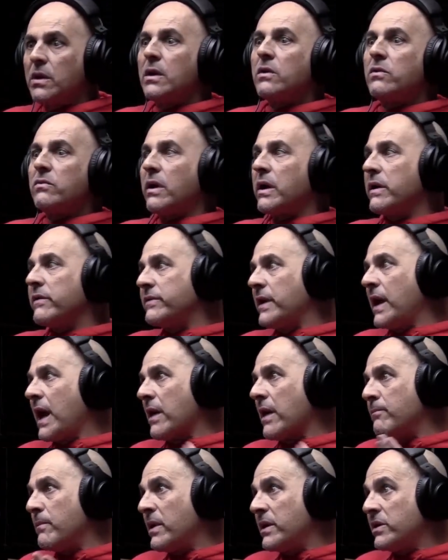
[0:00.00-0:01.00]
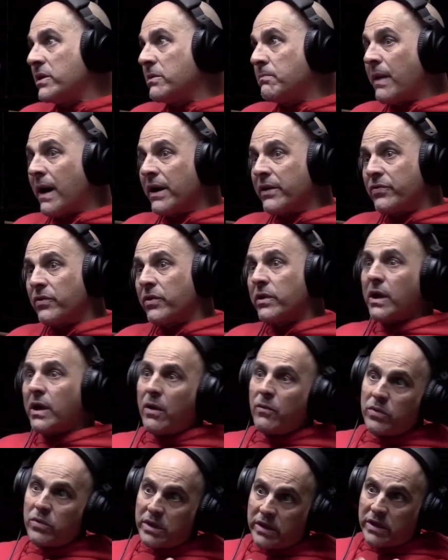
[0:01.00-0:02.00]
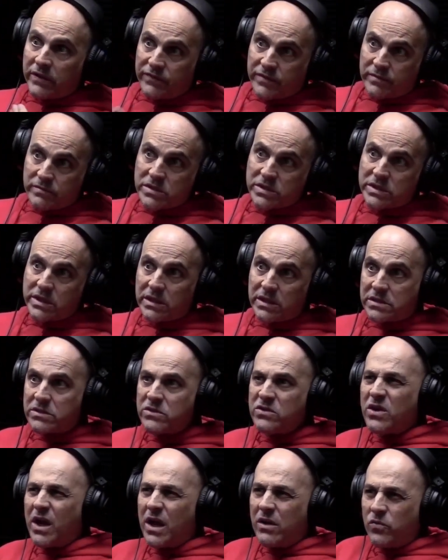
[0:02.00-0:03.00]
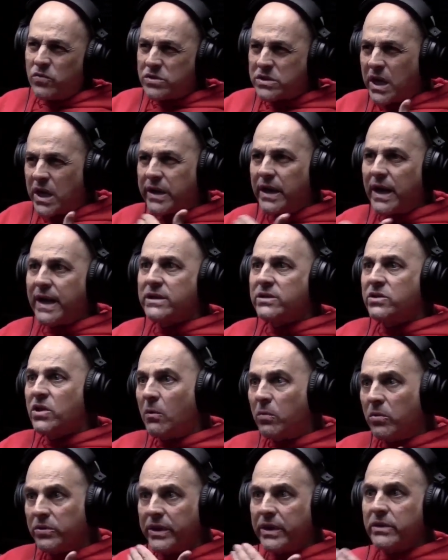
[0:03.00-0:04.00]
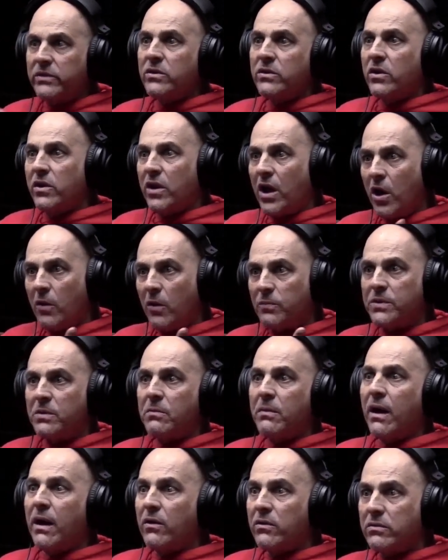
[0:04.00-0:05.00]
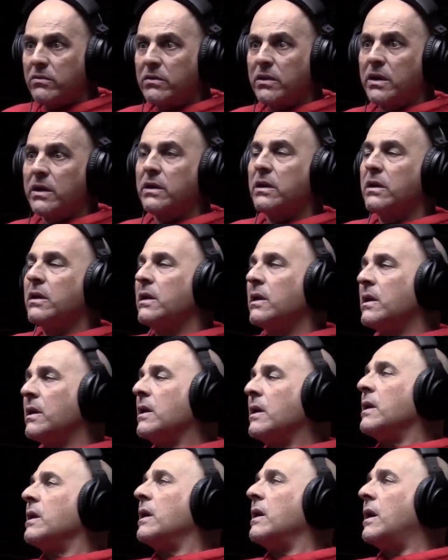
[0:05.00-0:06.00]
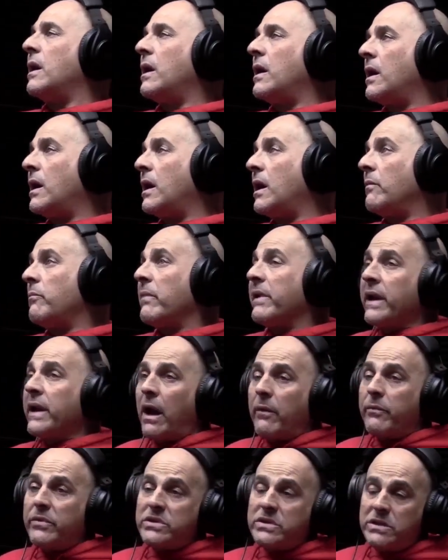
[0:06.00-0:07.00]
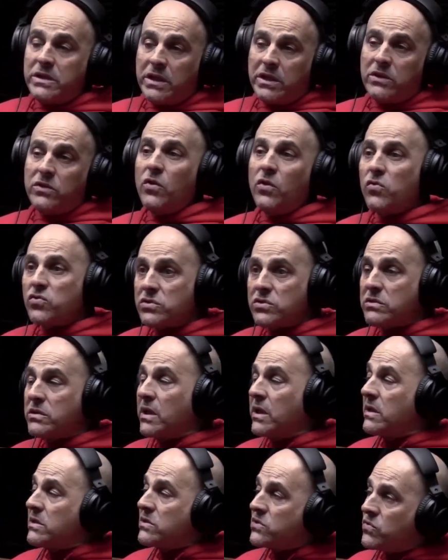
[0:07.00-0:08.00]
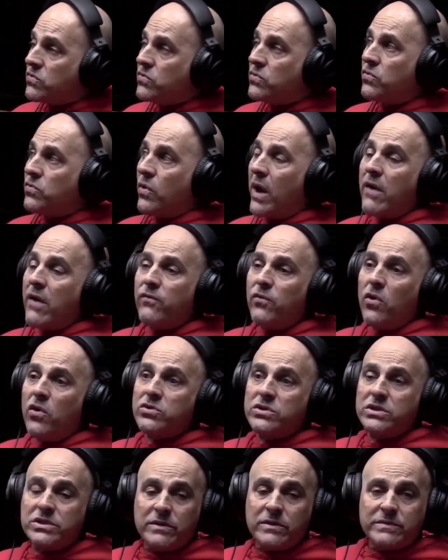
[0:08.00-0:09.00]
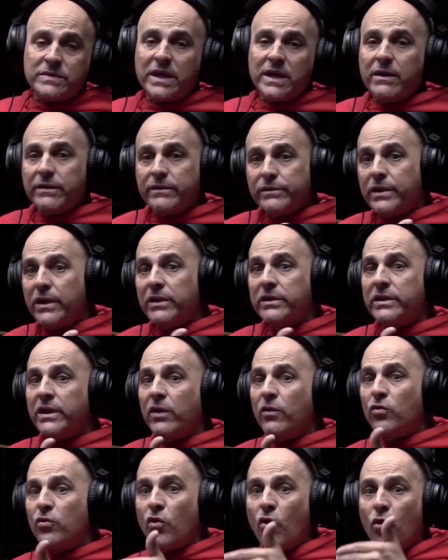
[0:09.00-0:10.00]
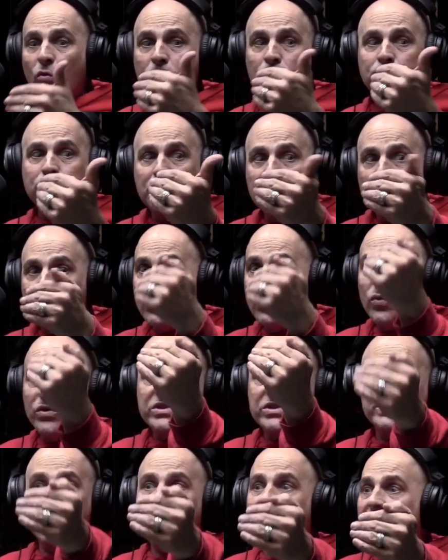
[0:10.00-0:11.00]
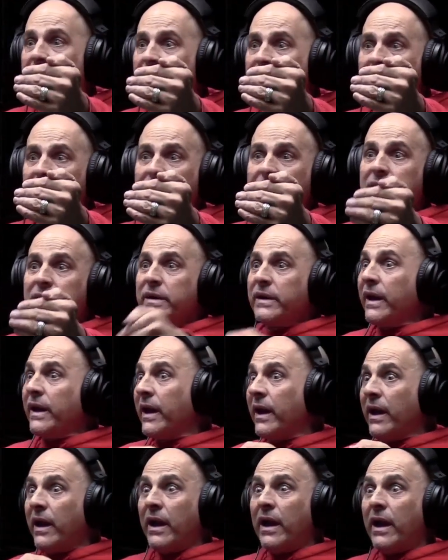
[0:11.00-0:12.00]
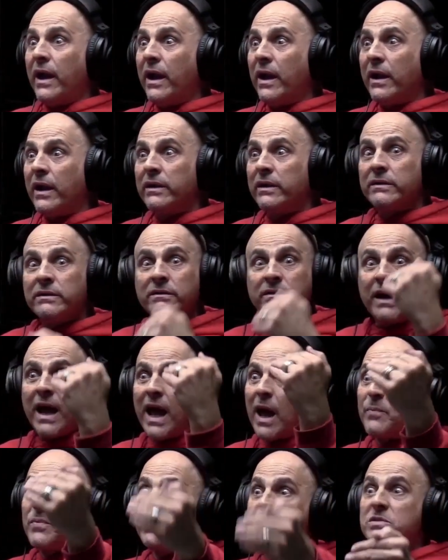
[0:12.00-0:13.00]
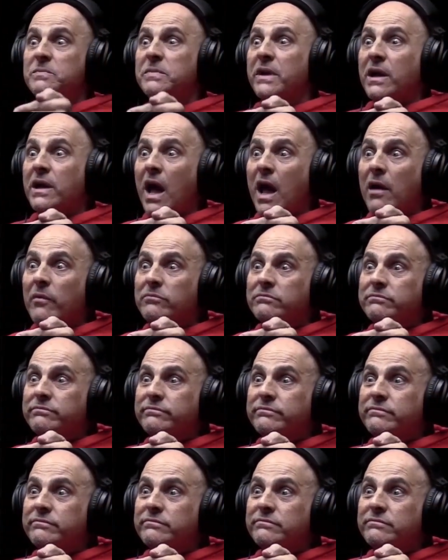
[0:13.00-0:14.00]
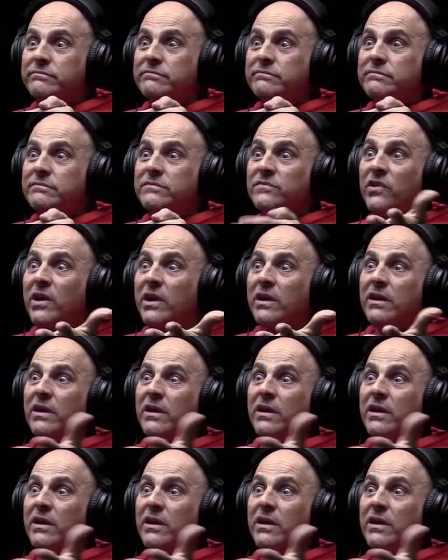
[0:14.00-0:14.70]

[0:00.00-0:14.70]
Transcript: Right? If they had money to buy 3, I would give them 6. I always kind of like doubled it, to help them out. Right? And obviously in those things, you have losses. Sometimes they'll go do a sale and it happens to be a cop. Right?